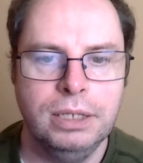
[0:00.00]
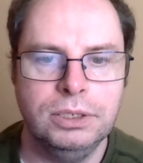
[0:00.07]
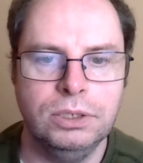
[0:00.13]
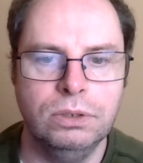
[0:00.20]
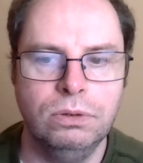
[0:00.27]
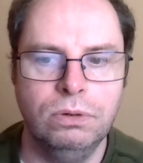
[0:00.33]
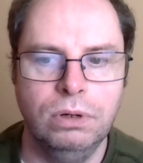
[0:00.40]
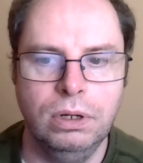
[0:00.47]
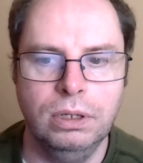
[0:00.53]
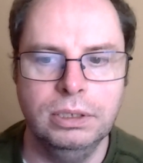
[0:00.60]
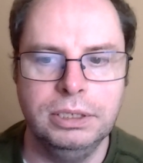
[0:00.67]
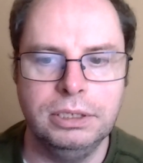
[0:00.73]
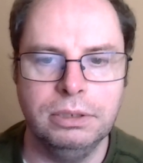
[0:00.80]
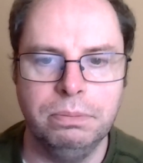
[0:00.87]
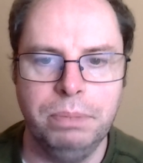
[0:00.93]
So
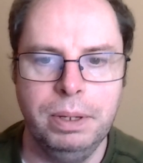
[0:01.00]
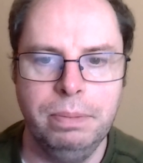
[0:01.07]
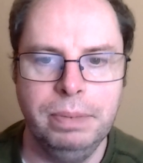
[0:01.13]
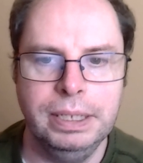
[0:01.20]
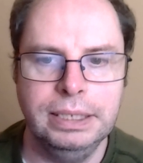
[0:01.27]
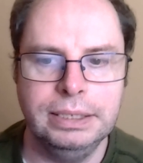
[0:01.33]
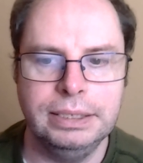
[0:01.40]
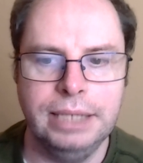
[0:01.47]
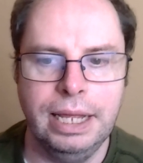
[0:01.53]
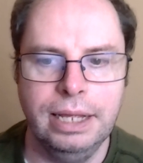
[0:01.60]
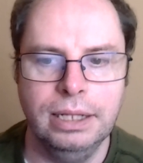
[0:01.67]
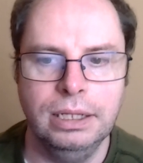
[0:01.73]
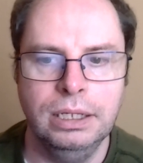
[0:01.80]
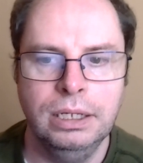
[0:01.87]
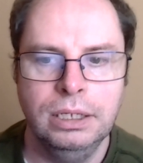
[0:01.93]
Ulster pipping
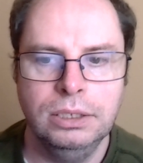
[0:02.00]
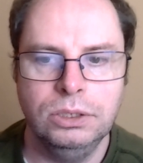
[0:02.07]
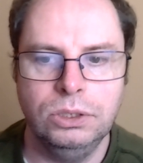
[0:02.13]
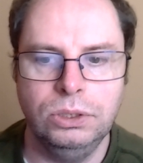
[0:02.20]
Sale